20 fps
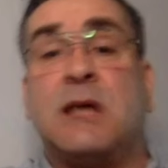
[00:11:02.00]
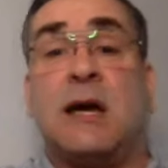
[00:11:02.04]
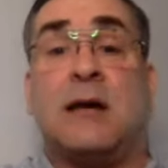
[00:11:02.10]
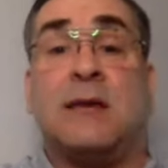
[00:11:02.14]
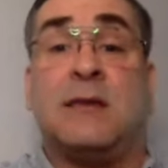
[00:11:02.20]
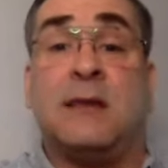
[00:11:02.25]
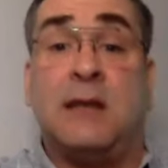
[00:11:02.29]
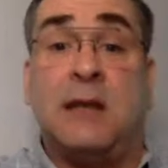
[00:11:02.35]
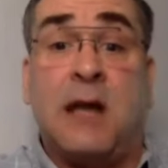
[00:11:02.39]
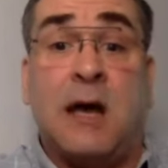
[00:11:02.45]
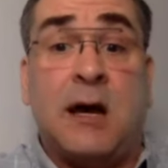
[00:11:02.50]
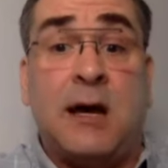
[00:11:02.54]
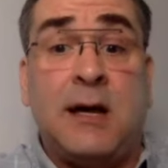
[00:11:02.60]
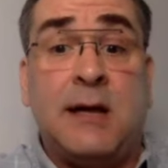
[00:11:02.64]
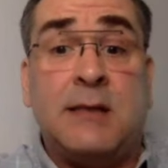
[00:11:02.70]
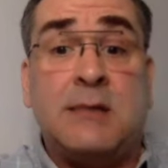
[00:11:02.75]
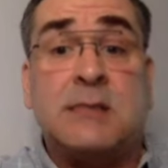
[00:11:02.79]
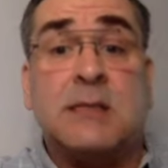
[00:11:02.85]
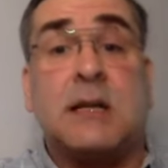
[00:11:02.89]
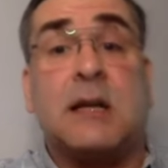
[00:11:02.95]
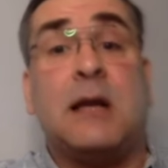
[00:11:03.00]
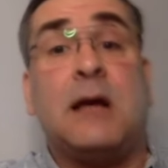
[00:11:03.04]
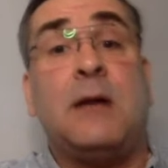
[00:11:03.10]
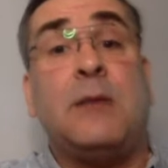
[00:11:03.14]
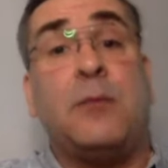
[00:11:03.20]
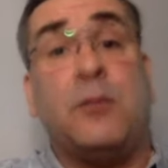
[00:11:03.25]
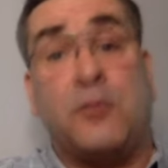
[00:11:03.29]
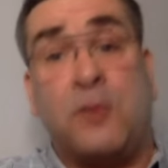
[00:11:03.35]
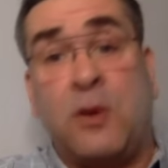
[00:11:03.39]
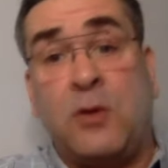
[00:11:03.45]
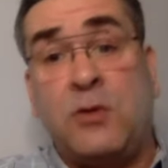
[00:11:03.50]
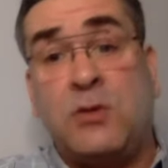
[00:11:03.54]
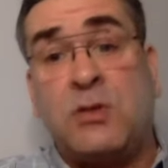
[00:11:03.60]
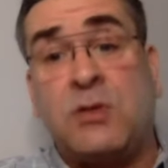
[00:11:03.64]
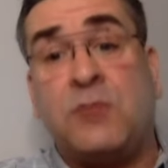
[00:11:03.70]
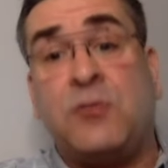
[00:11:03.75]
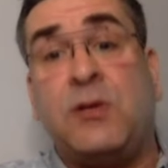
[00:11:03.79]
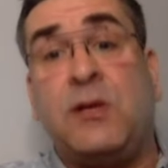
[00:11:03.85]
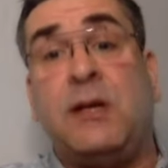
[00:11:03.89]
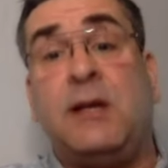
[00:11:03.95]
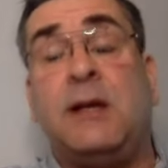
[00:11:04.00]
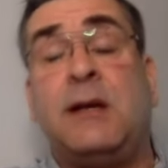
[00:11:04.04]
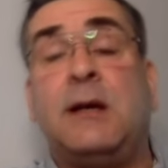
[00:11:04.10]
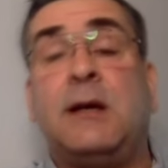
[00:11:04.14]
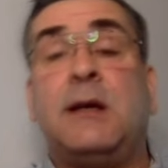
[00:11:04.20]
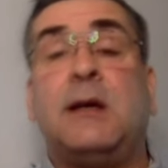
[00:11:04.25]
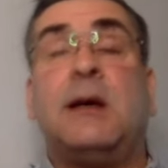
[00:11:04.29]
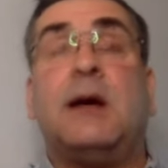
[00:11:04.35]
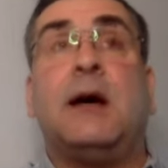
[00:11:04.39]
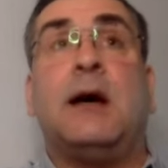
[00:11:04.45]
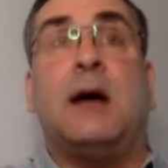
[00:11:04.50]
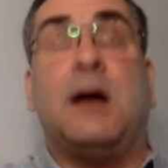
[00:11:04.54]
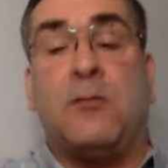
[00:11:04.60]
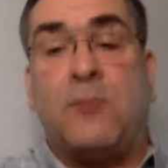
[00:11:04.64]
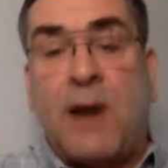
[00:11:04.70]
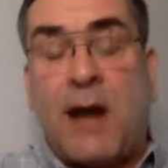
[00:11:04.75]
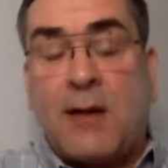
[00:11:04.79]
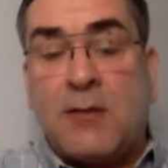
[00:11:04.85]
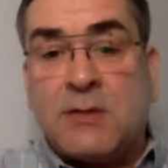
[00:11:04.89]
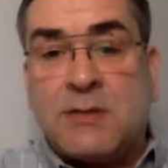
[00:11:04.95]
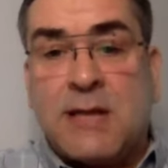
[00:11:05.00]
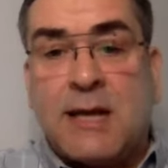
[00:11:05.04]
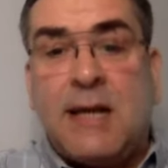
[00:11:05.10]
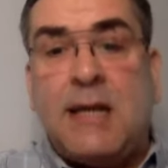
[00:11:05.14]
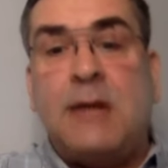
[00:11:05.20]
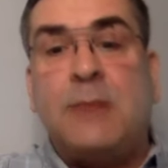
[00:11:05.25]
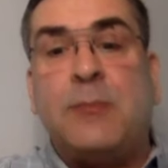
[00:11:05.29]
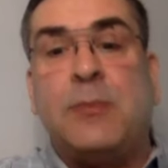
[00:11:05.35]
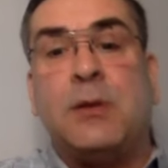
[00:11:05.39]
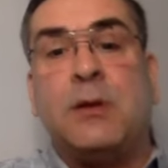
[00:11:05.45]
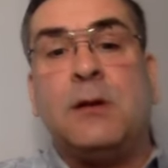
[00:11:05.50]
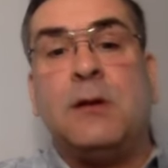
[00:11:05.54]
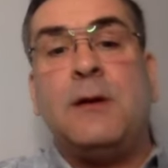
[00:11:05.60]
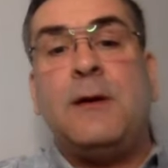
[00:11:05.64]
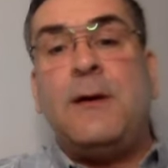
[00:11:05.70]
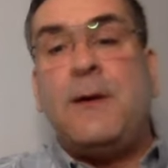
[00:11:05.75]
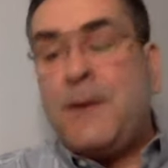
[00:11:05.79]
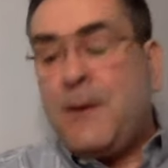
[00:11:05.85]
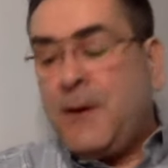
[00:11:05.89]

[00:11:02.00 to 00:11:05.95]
like the Lions Club, Rotary, Round Table,